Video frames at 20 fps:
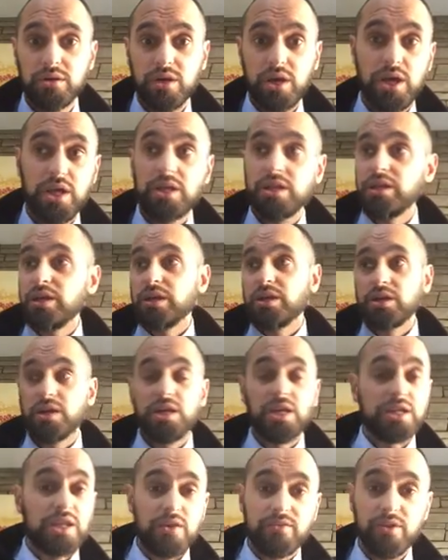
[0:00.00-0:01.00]
and they're gonna
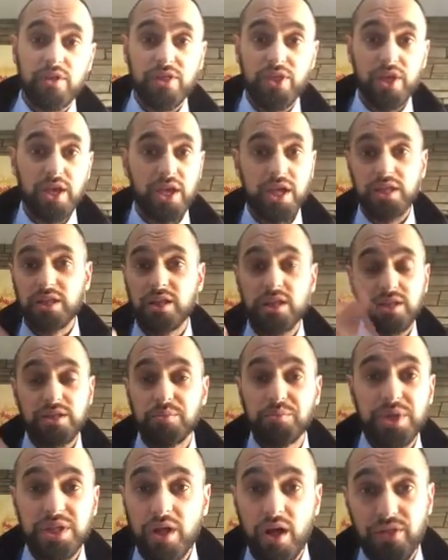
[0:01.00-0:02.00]
eat everything, and
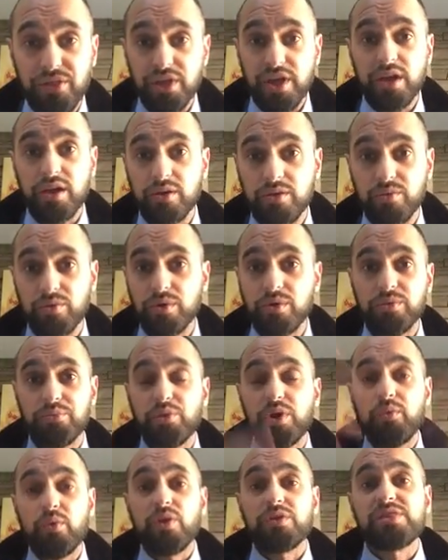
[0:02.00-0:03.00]
it'll be nothing. We'll
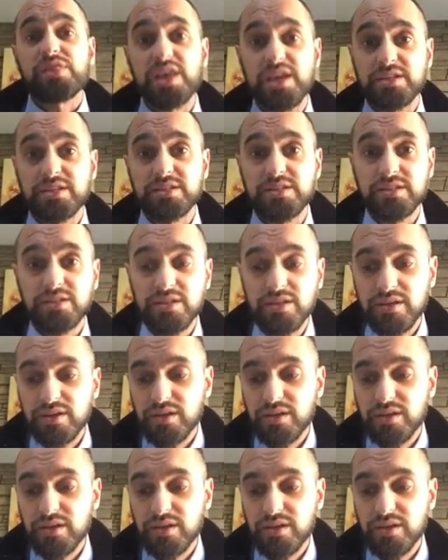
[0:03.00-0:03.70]
be worthless.